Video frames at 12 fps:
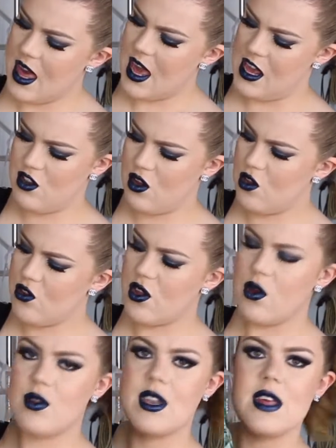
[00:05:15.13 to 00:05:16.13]
And
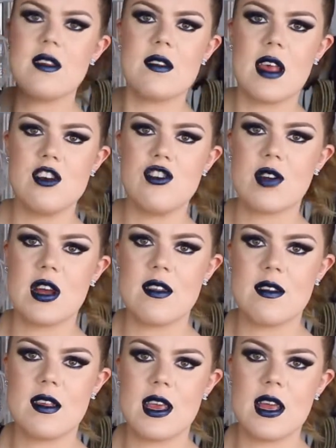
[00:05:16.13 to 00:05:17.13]
also this, as you
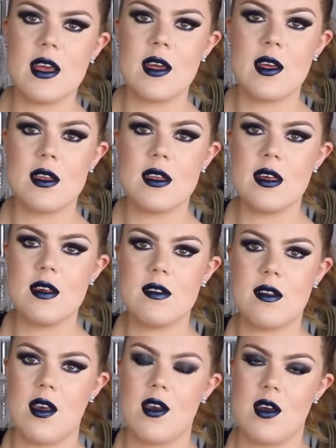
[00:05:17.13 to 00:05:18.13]
can see,
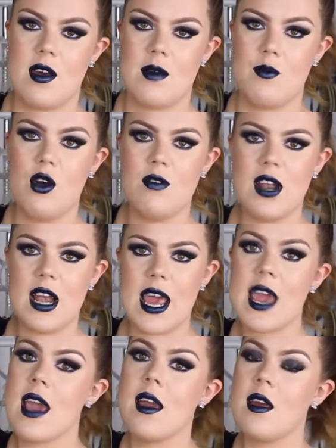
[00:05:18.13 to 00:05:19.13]
this
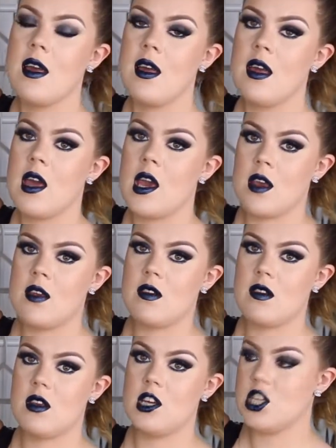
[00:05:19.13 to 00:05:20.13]
overlay
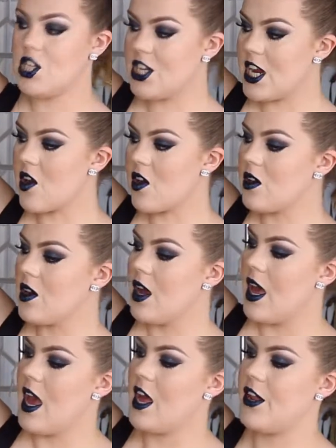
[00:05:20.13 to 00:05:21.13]
is sheer,
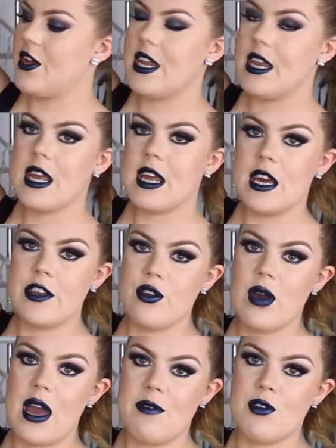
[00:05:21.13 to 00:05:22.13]
and underneath it
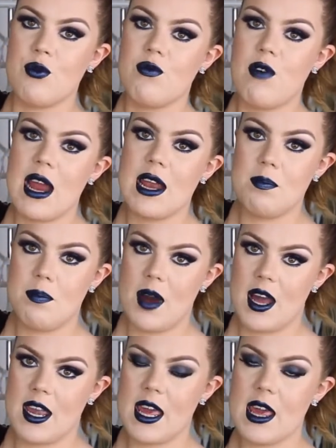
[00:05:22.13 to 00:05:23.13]
you have the white
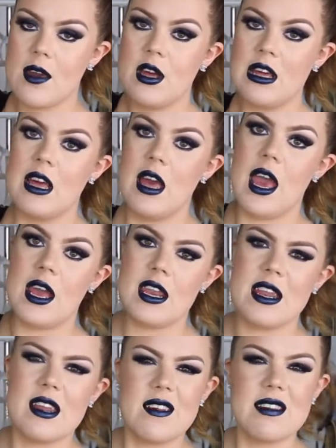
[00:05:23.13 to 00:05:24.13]
body,
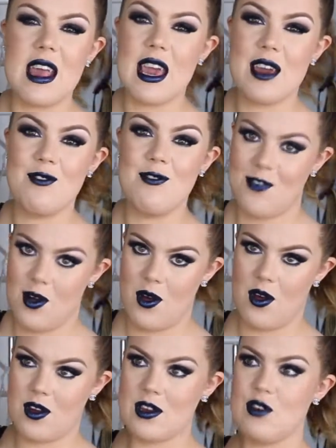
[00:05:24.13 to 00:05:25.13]
and it is a
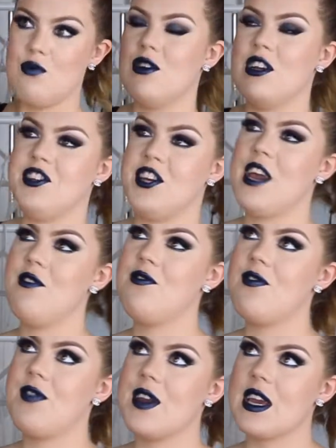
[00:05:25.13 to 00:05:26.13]
thong, which I
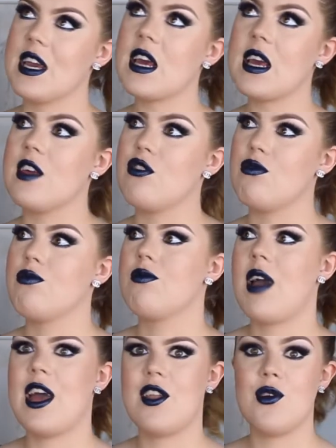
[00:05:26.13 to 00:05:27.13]
think is
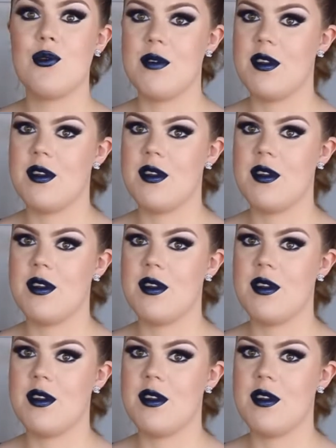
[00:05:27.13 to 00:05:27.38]
rather